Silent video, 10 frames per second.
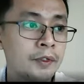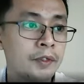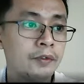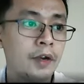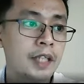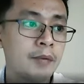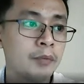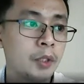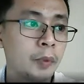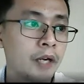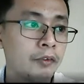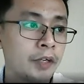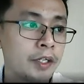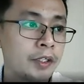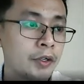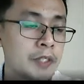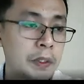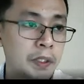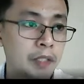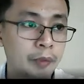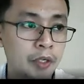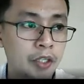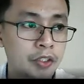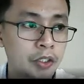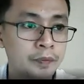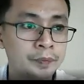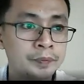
For example, we have here your student population,